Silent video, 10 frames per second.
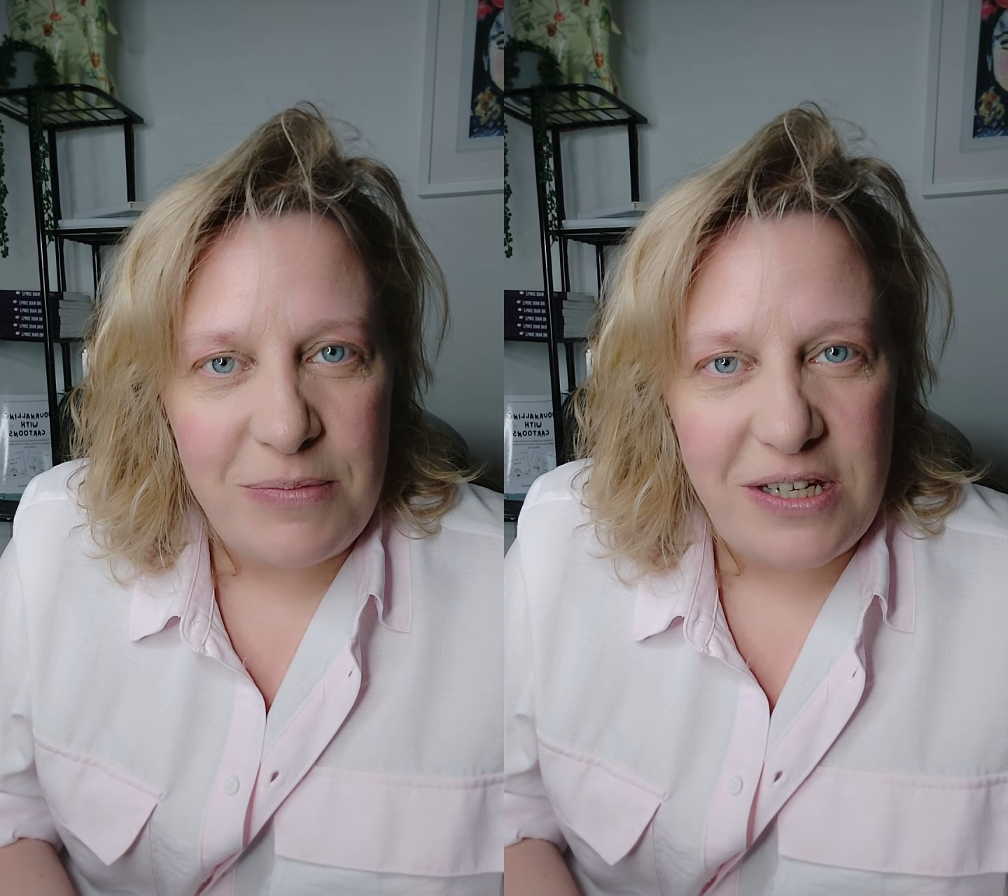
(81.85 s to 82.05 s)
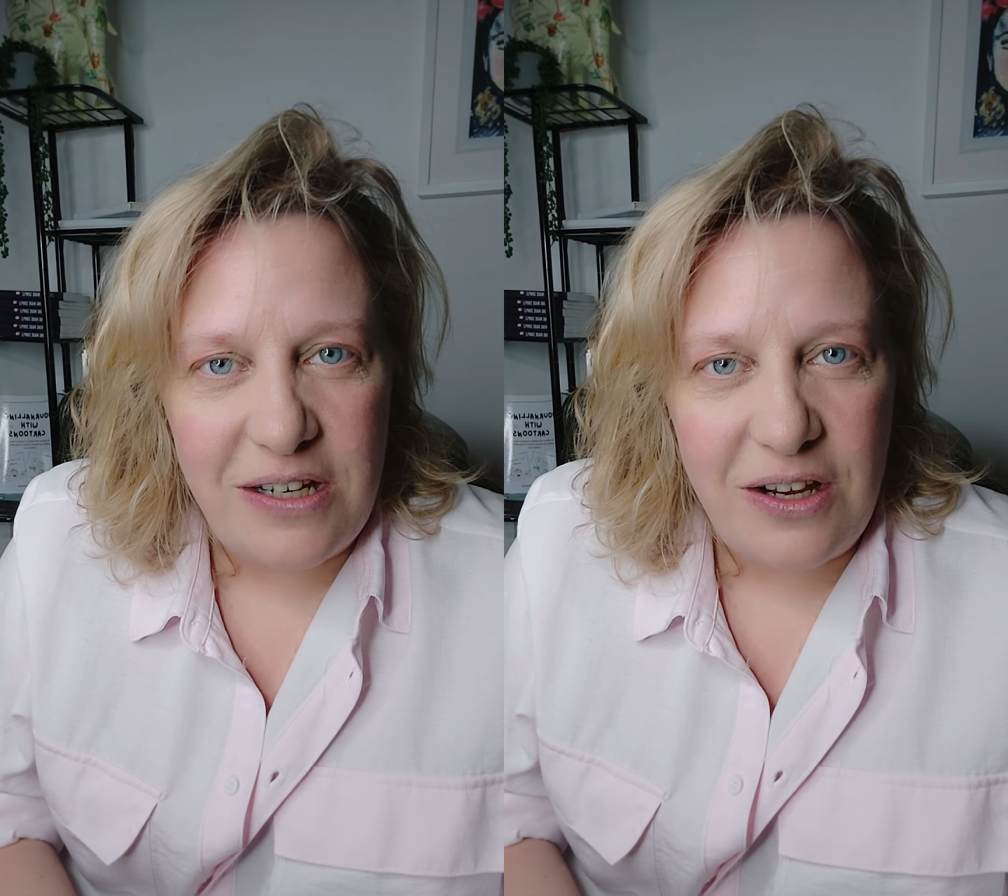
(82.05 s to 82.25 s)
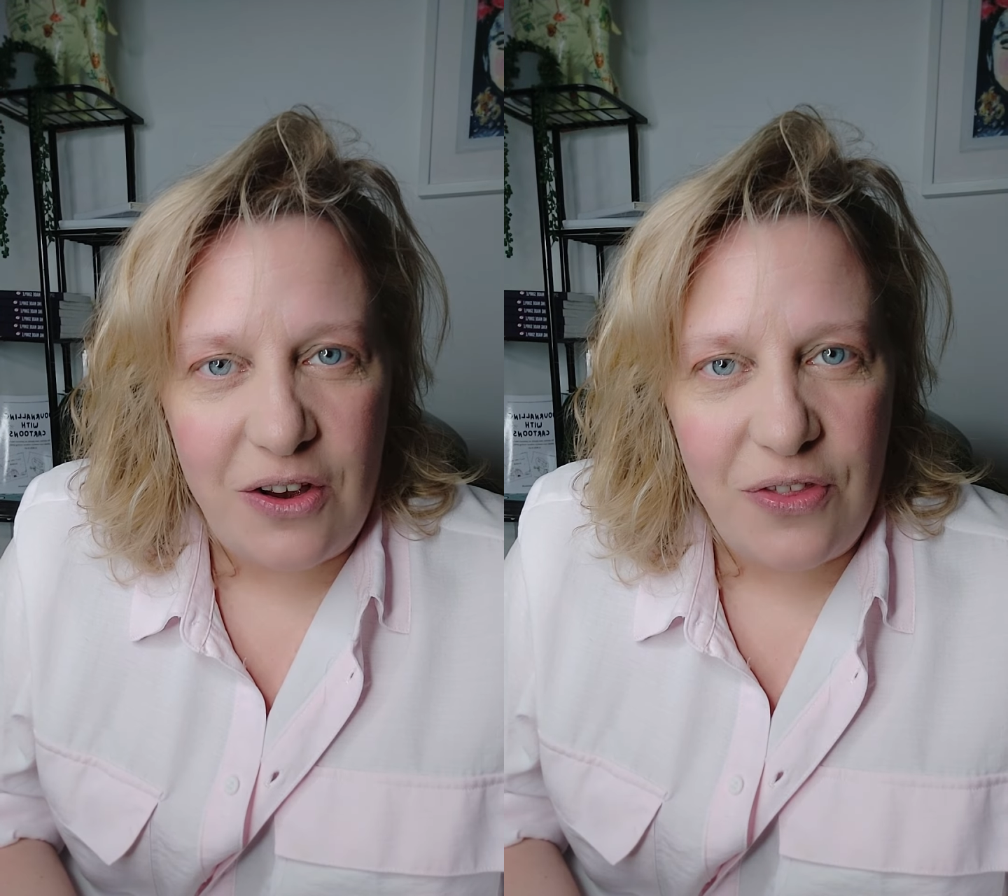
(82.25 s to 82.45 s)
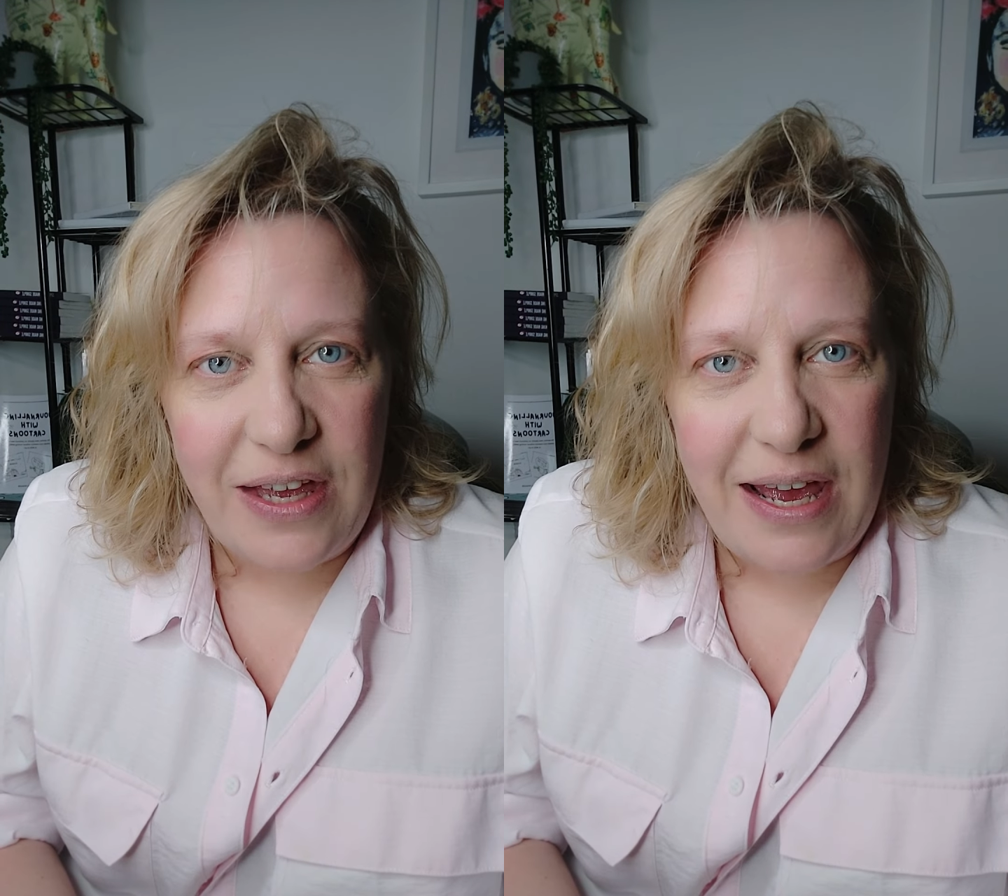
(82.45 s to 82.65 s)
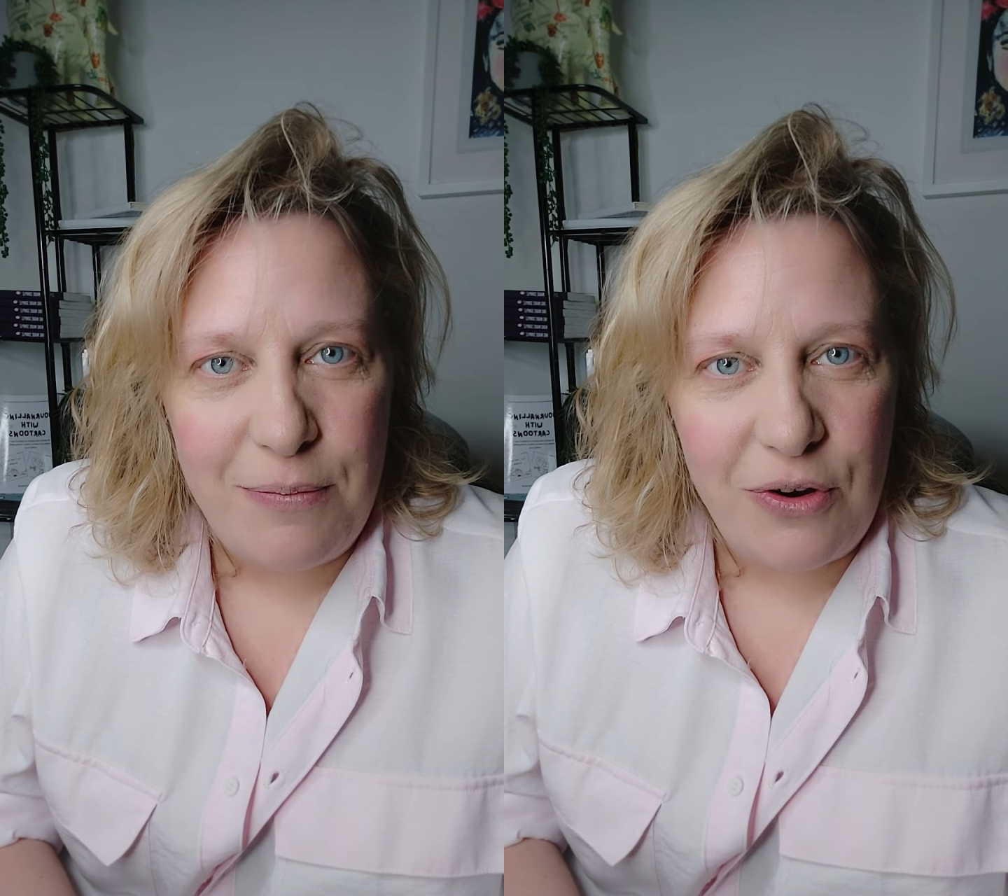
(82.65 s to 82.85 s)
Turning on the
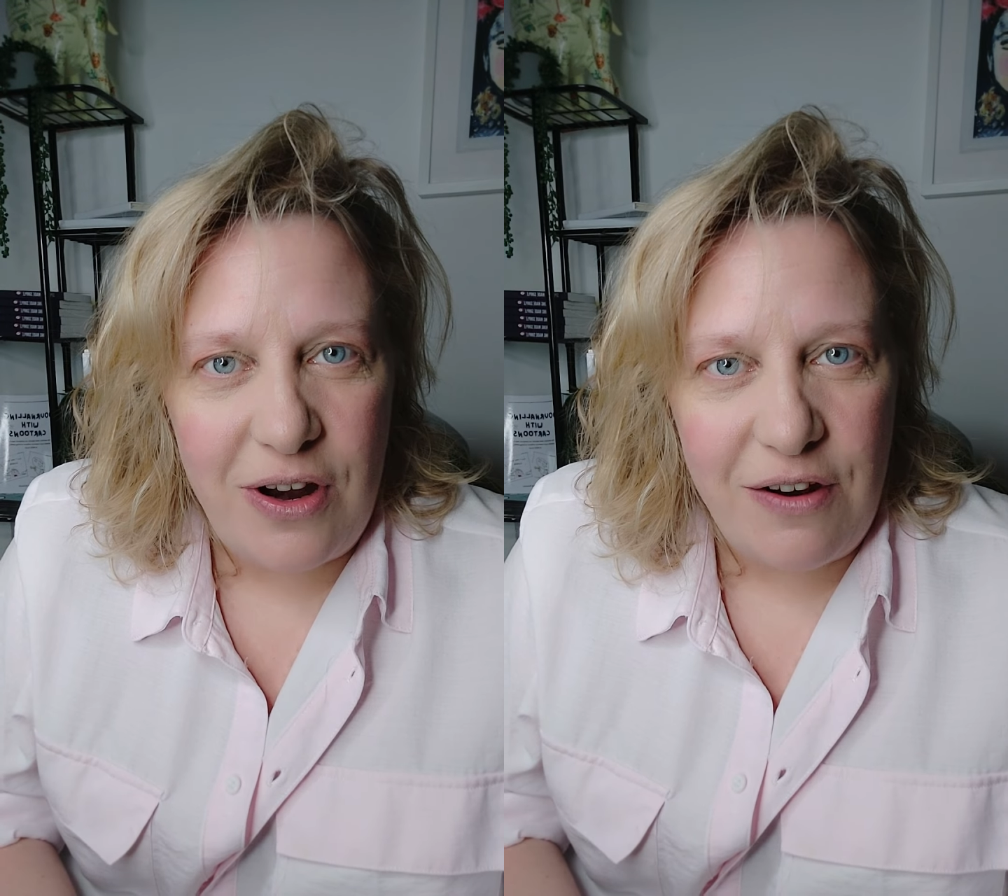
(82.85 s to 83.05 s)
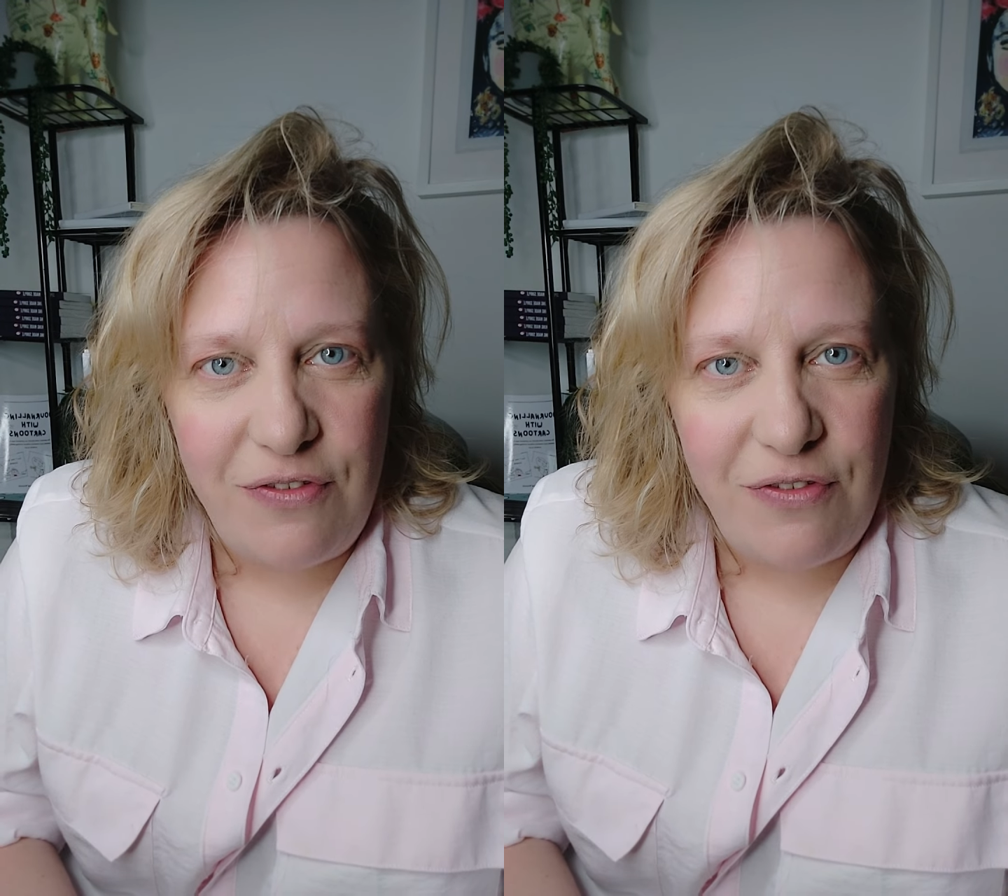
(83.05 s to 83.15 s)
camera